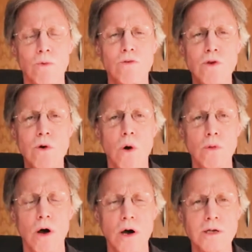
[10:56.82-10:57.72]
What you
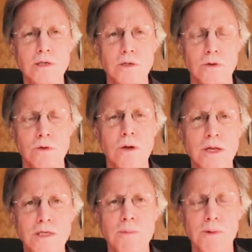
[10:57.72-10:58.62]
hold on to
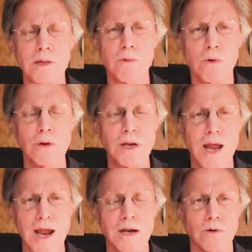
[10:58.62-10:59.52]
typically will
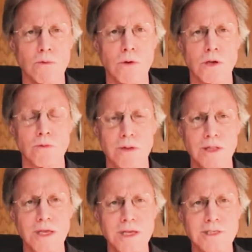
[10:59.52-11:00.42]
create anger. What you
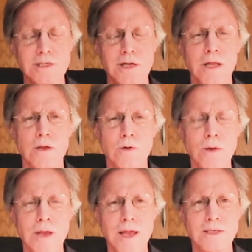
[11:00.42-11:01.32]
release
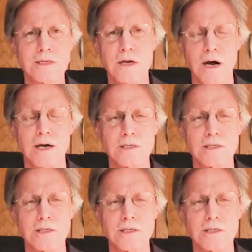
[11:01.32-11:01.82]
creates